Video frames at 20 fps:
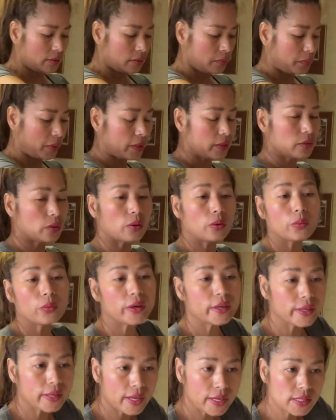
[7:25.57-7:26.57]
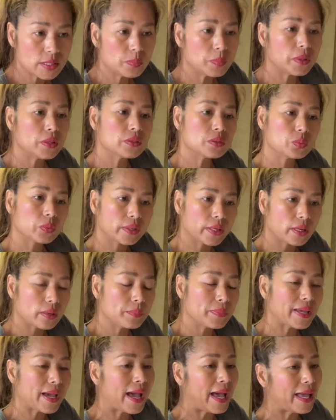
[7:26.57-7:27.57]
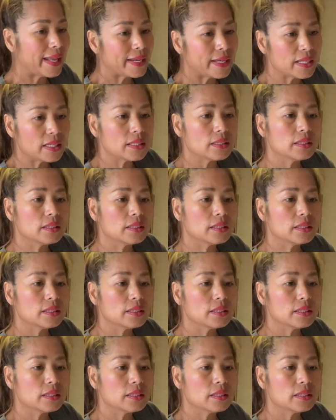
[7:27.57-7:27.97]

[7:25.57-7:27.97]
But don't worry, guys, because we're gonna be adding